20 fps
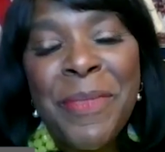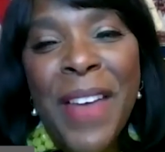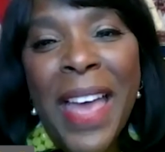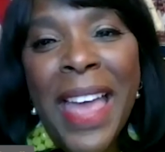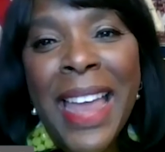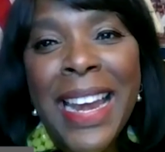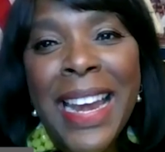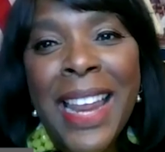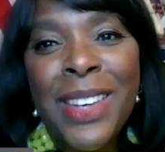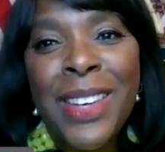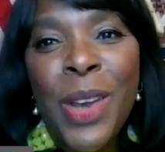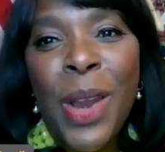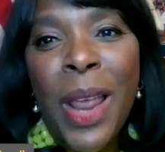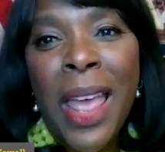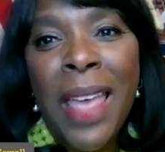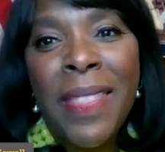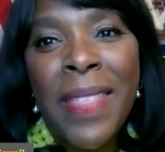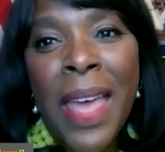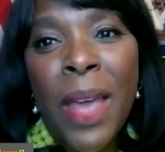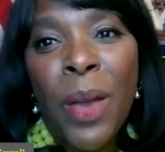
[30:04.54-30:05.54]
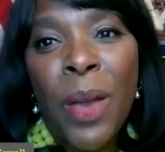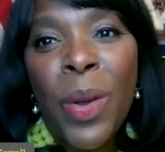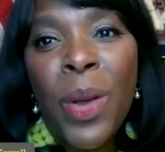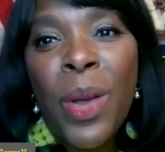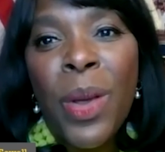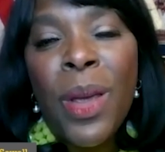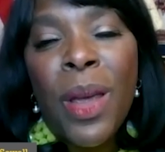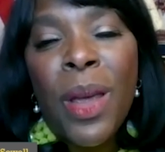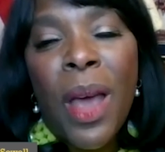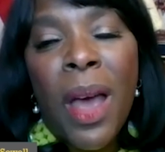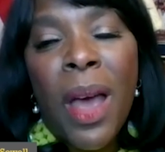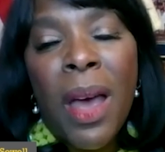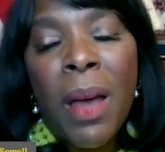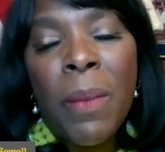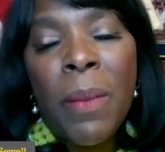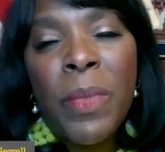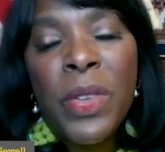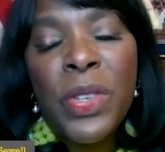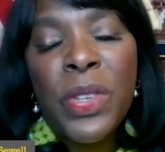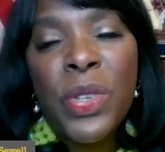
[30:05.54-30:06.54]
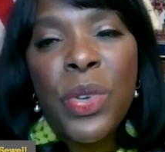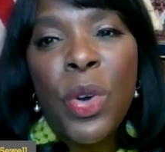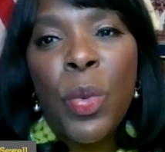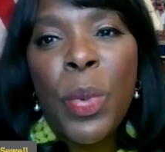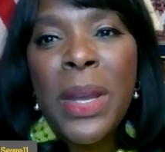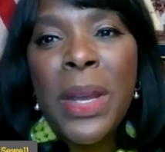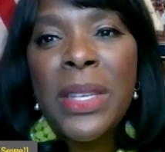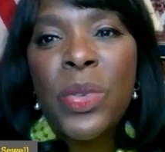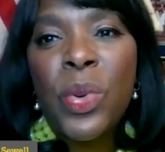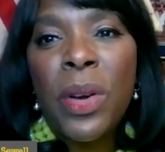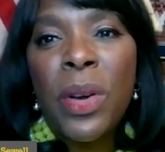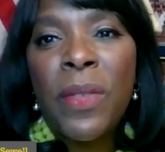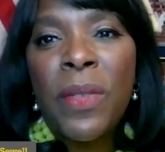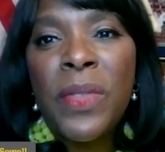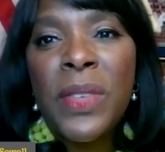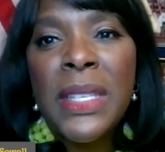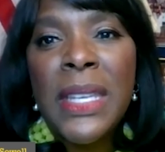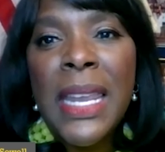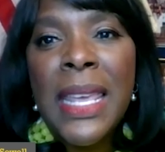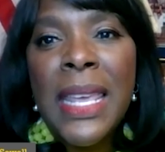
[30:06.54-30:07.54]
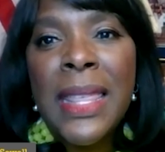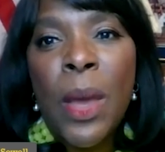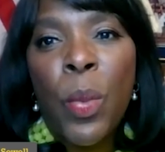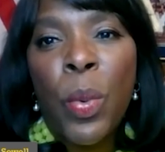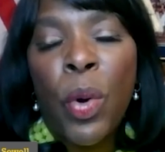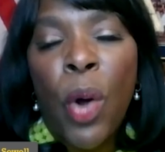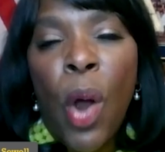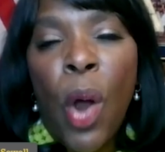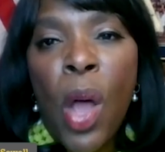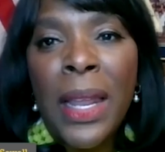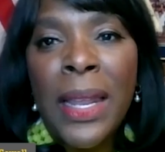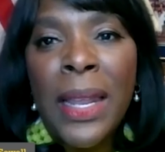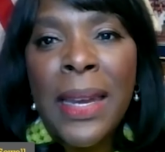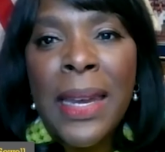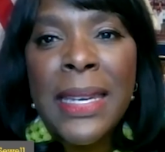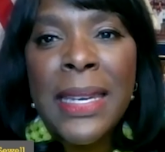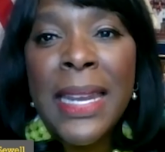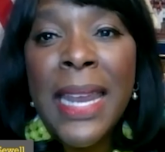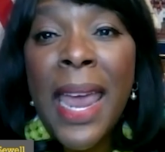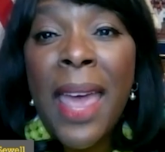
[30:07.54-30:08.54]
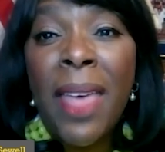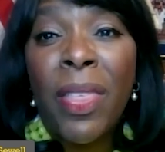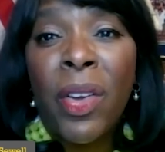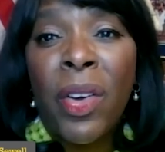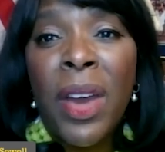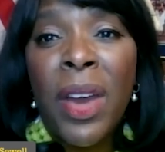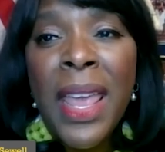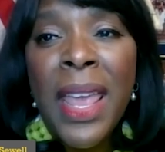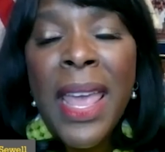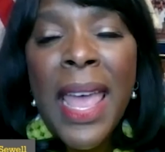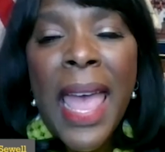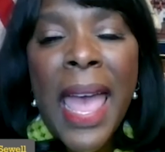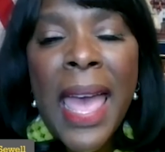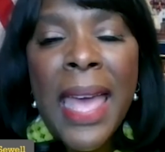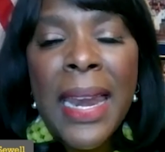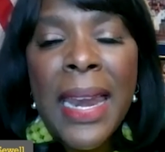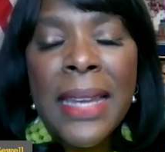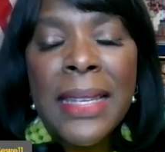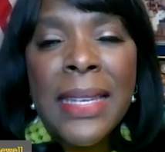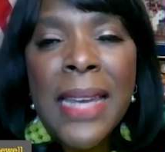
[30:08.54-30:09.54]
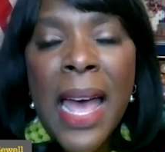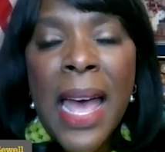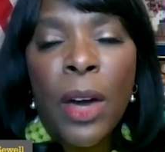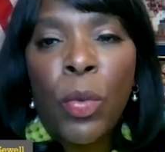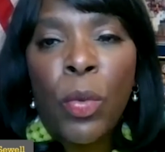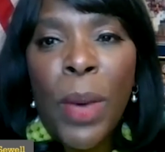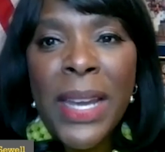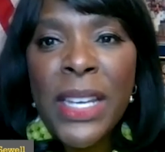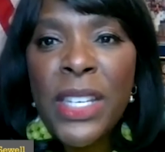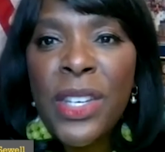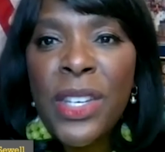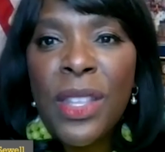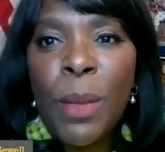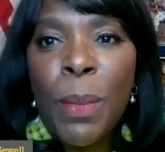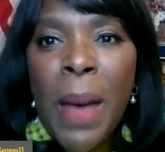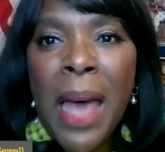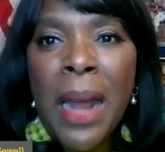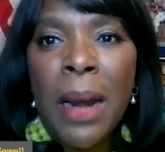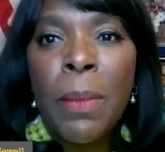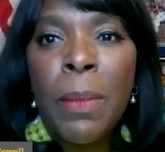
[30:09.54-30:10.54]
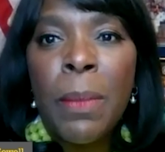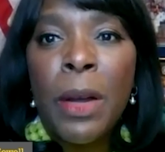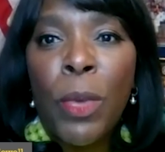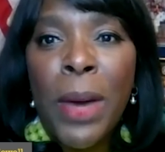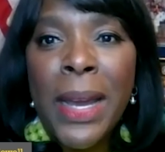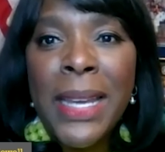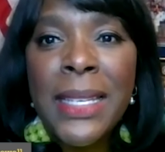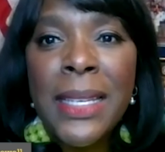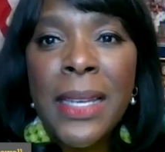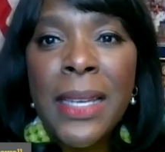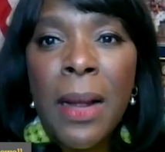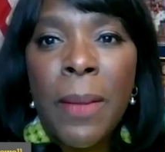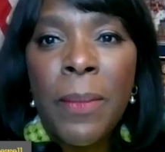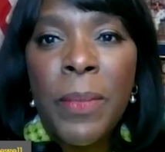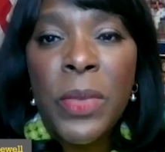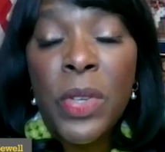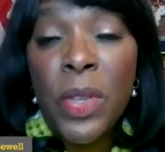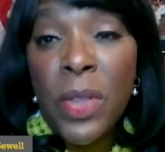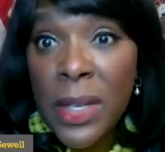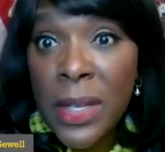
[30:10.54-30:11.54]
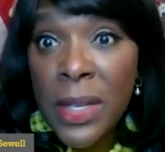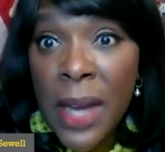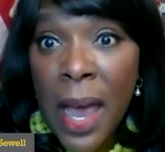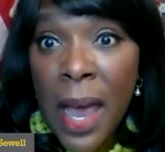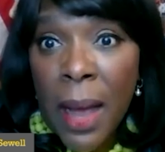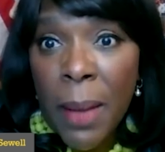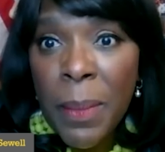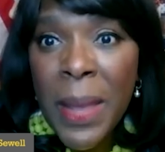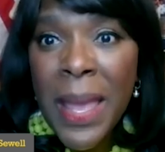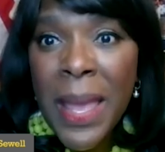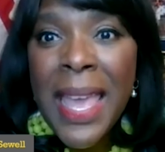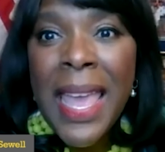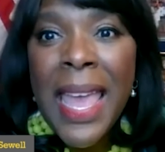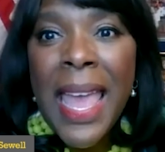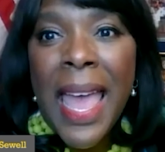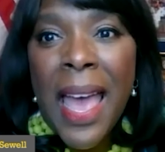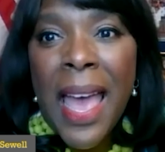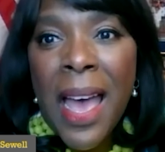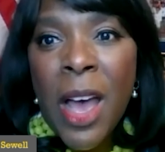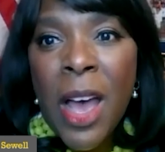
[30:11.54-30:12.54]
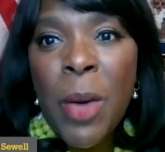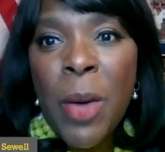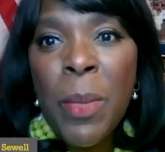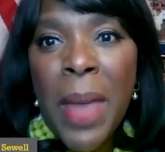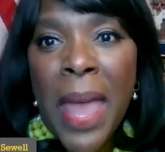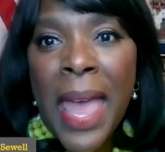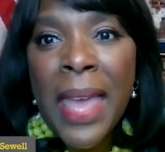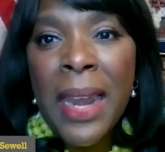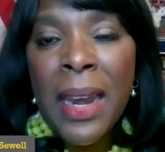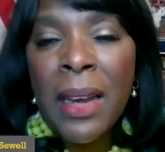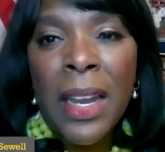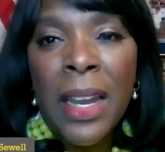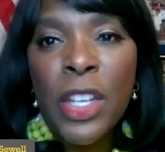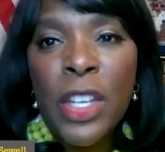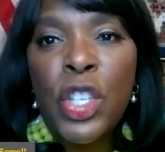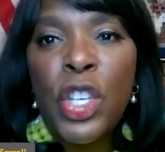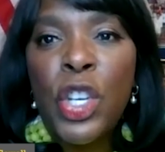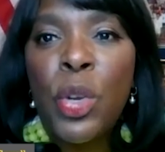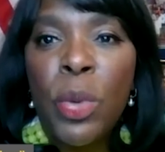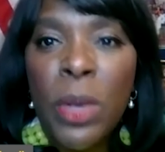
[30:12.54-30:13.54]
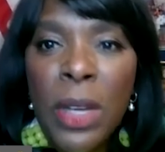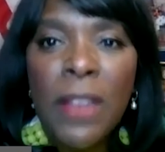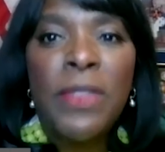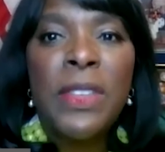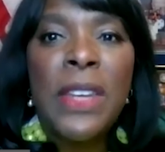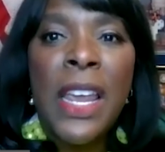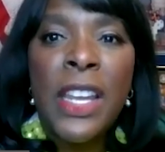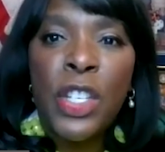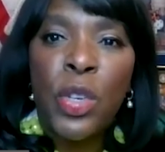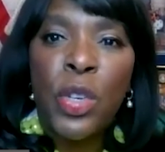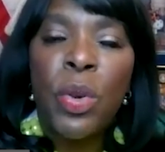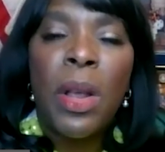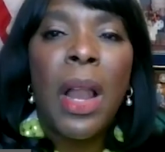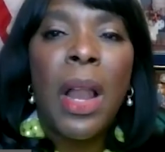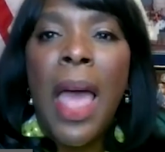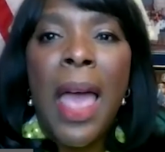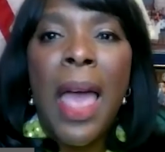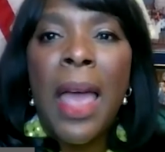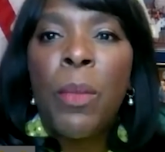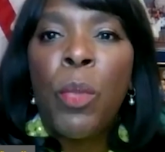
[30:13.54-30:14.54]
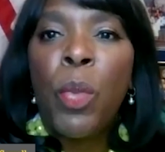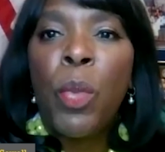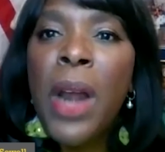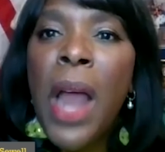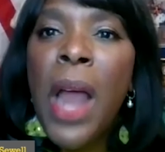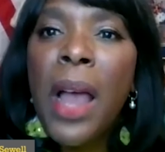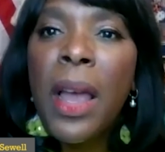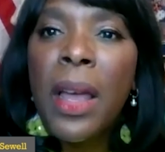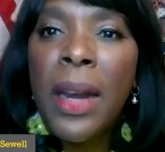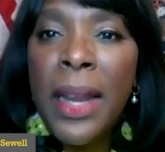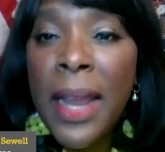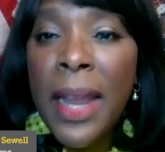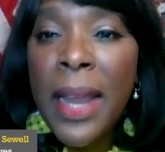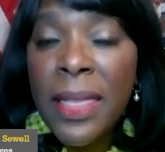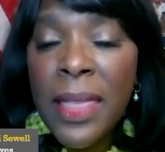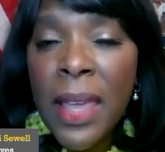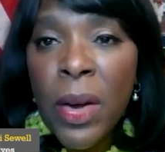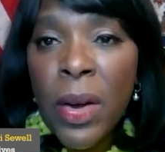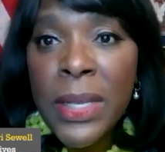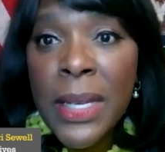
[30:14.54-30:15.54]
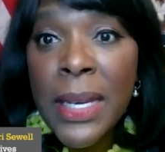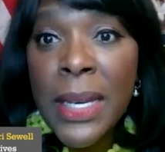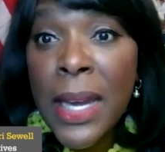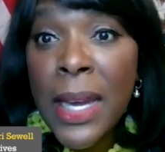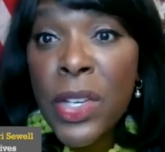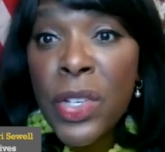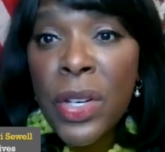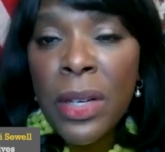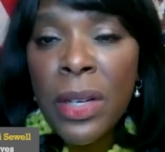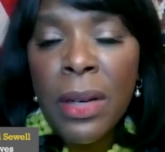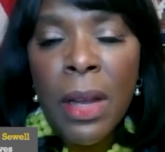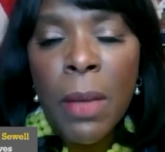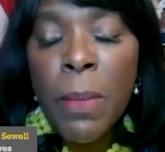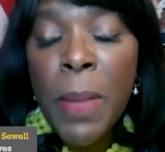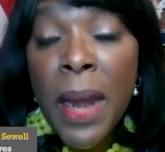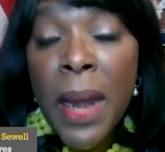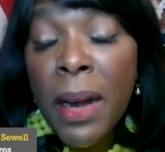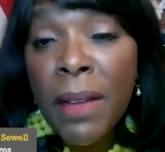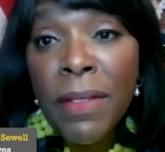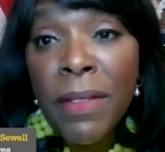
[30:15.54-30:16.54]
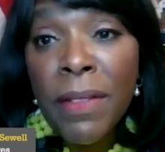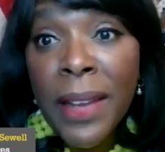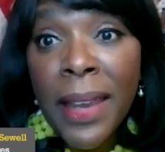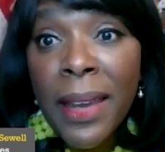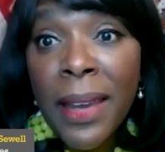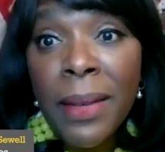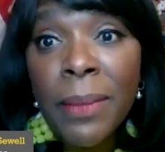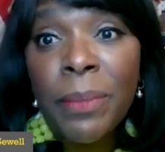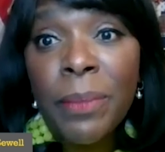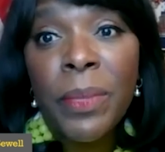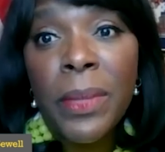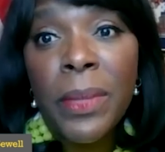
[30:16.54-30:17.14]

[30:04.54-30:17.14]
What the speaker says: fight. And the sooner we sort of see that we're all in it together, and it's not a race to the bottom, but a race to the top. And unless you lift as you climb, we're not going to get there as a nation competitively.